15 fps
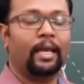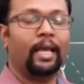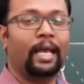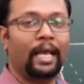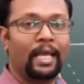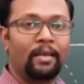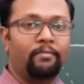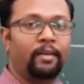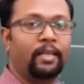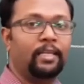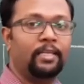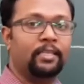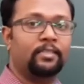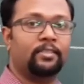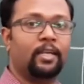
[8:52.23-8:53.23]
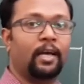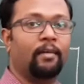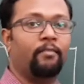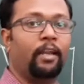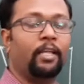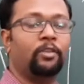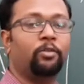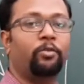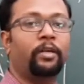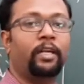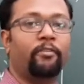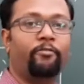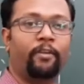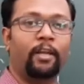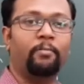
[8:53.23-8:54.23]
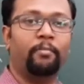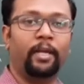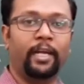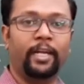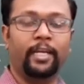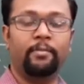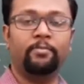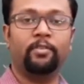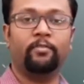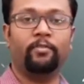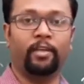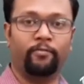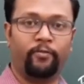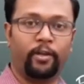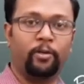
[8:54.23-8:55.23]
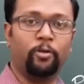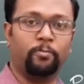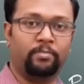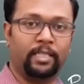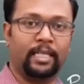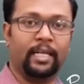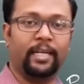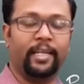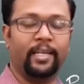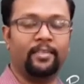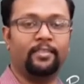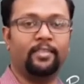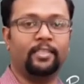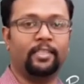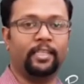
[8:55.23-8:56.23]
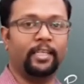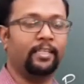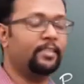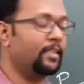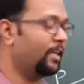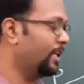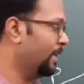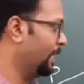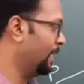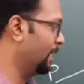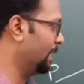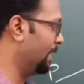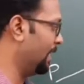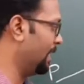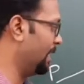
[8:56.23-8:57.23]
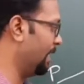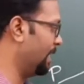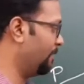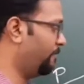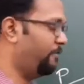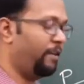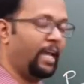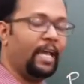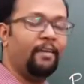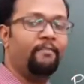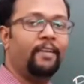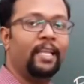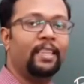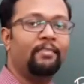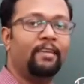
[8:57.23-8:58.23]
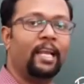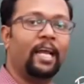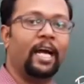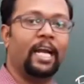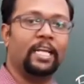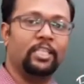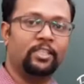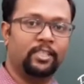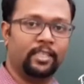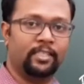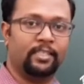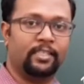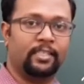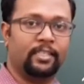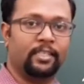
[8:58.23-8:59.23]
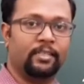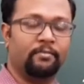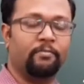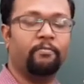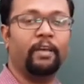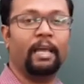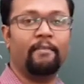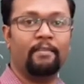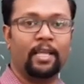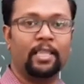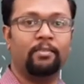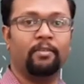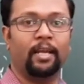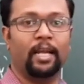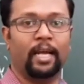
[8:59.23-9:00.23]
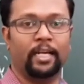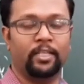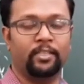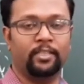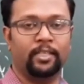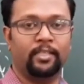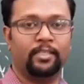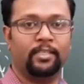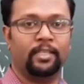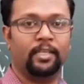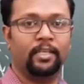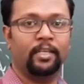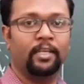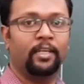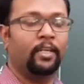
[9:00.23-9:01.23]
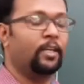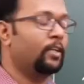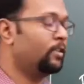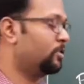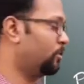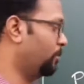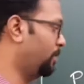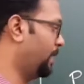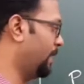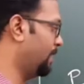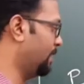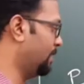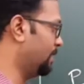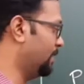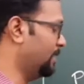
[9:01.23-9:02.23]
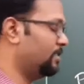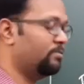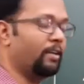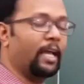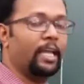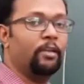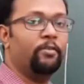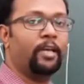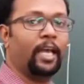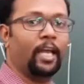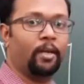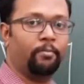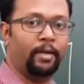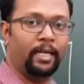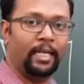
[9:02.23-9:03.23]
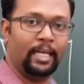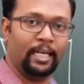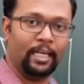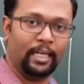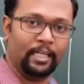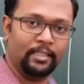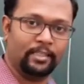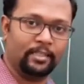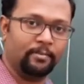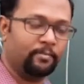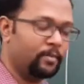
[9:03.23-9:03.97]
and when it is traveling through different mediums of different optical densities, then their wavelength will adjust. Wavelength will adjust so that this value can be decreased.